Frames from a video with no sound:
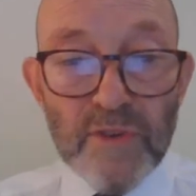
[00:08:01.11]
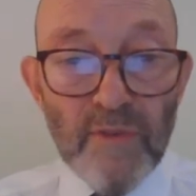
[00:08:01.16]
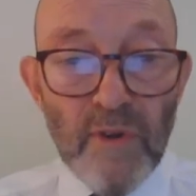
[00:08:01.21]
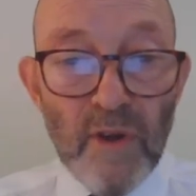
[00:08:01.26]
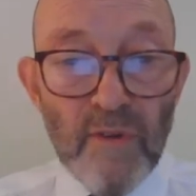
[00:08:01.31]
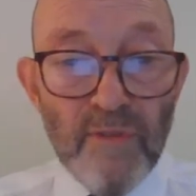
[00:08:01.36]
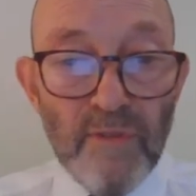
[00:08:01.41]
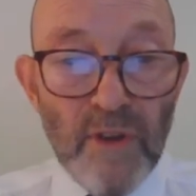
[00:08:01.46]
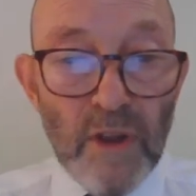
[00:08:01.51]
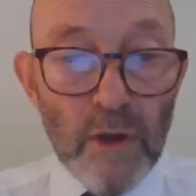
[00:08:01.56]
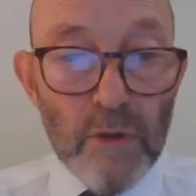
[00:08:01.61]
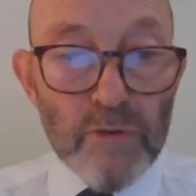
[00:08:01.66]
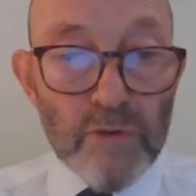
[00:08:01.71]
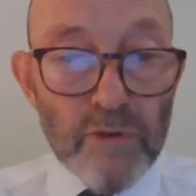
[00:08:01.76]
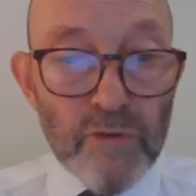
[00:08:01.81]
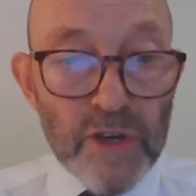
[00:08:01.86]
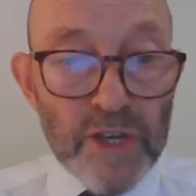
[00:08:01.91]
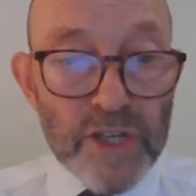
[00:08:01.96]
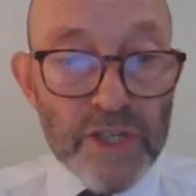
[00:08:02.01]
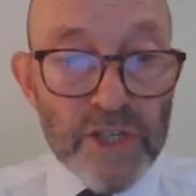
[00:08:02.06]
of our fellow
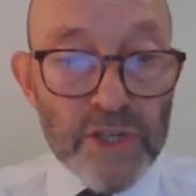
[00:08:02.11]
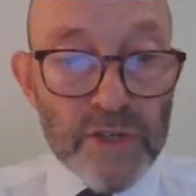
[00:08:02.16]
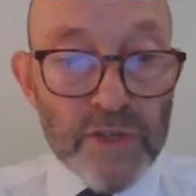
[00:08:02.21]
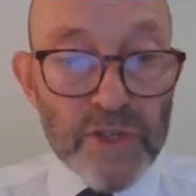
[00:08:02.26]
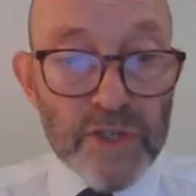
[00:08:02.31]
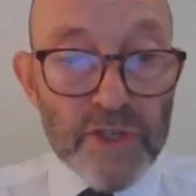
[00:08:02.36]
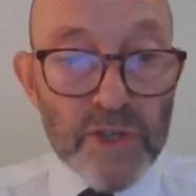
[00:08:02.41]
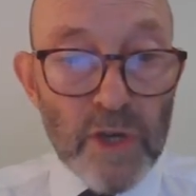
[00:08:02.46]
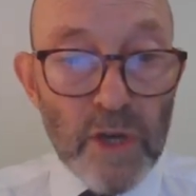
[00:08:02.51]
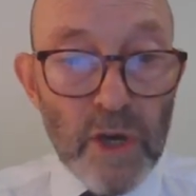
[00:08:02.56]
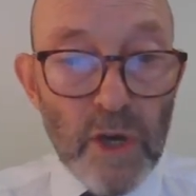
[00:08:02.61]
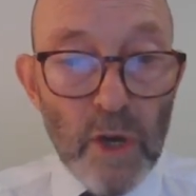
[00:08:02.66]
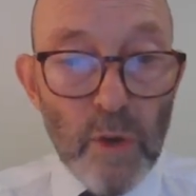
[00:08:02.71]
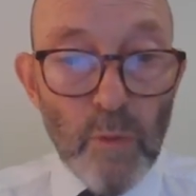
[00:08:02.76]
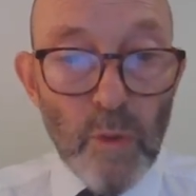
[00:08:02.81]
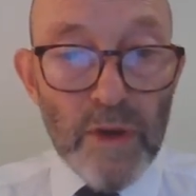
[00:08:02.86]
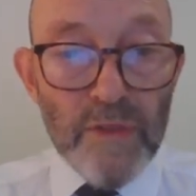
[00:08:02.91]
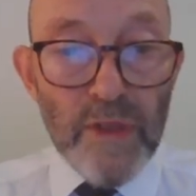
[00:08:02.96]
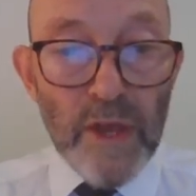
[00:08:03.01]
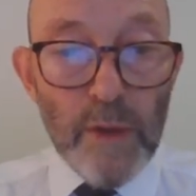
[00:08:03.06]
creatures,
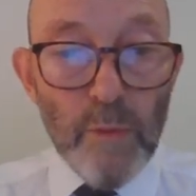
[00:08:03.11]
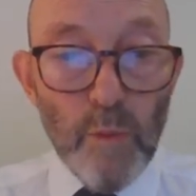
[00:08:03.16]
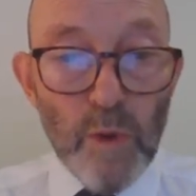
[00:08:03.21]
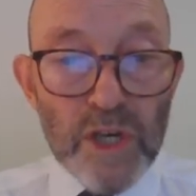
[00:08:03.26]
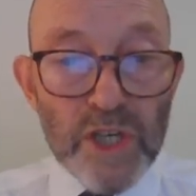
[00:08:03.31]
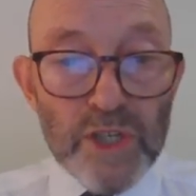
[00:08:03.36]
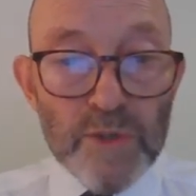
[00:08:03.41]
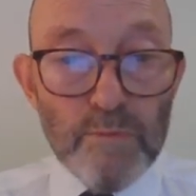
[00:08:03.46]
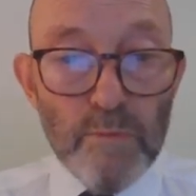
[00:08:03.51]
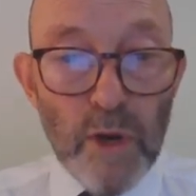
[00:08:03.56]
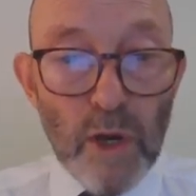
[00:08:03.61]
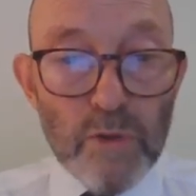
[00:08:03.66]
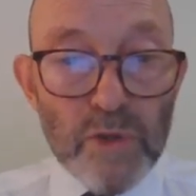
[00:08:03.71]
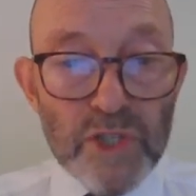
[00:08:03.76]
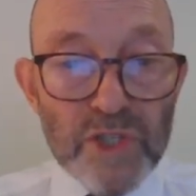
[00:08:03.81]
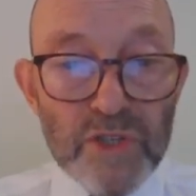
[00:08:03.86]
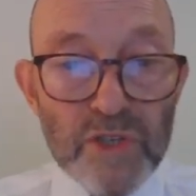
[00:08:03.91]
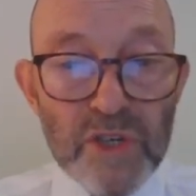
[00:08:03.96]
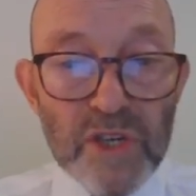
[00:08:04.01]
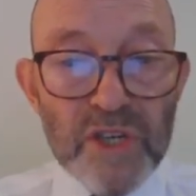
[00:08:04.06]
when they wish
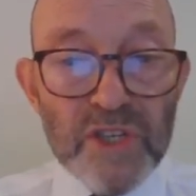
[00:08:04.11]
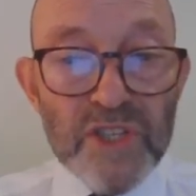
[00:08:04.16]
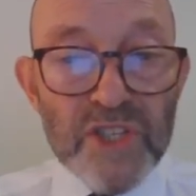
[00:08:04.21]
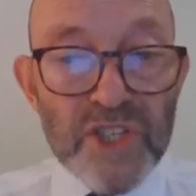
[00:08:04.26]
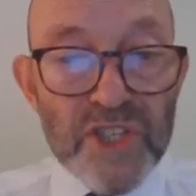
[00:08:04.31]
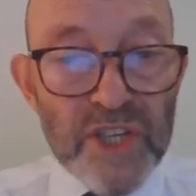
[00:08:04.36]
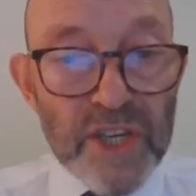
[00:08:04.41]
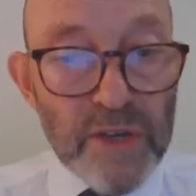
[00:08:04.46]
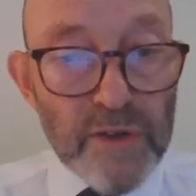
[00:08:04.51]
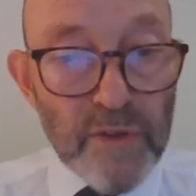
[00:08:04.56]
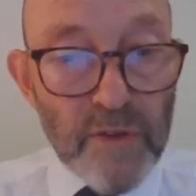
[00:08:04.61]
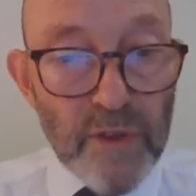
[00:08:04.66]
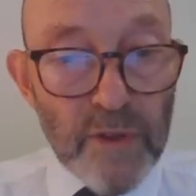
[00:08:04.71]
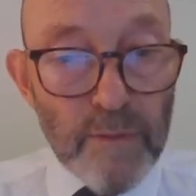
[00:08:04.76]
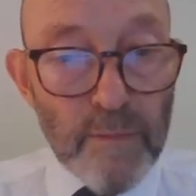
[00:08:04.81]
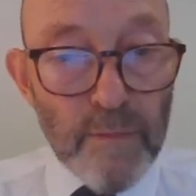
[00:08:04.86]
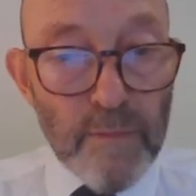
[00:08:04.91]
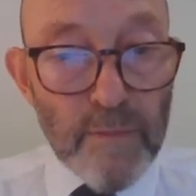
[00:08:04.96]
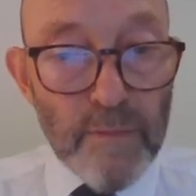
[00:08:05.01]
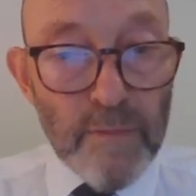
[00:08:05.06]
most to conceal
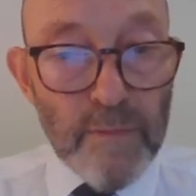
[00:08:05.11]
them.